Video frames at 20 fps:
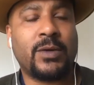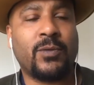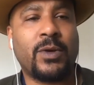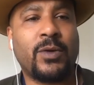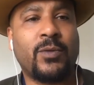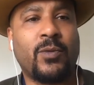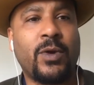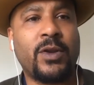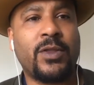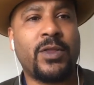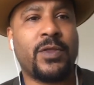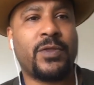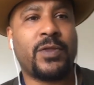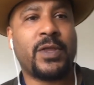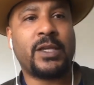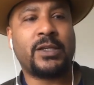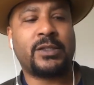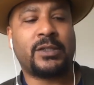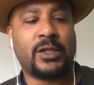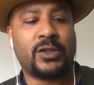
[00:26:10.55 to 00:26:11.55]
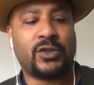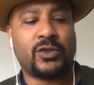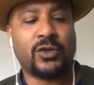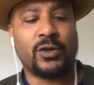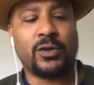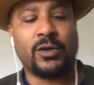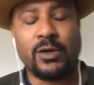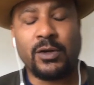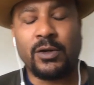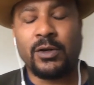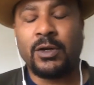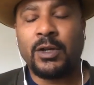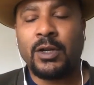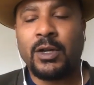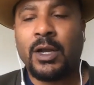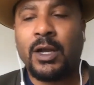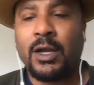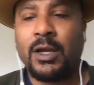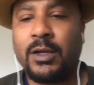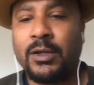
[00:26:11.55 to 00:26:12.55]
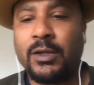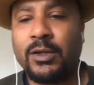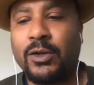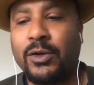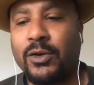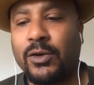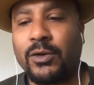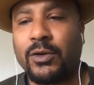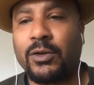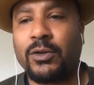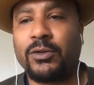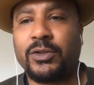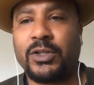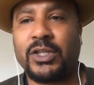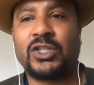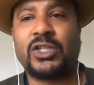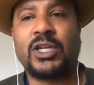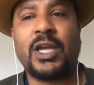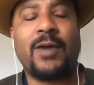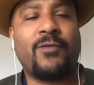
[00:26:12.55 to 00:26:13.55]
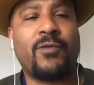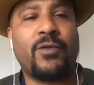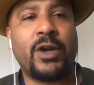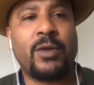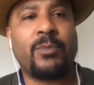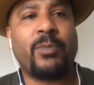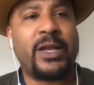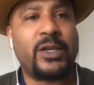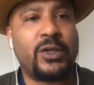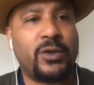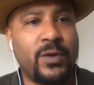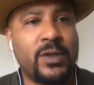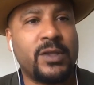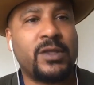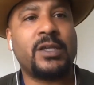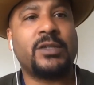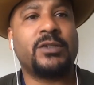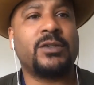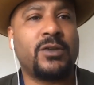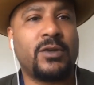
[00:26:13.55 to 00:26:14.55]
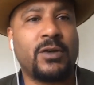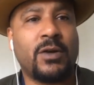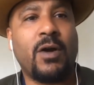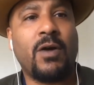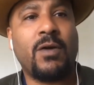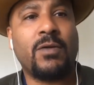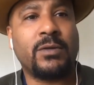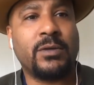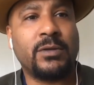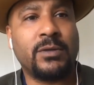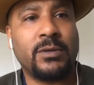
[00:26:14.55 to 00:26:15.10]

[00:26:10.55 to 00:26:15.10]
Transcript: What, what are the things that you're you're discovering by doing things on your own?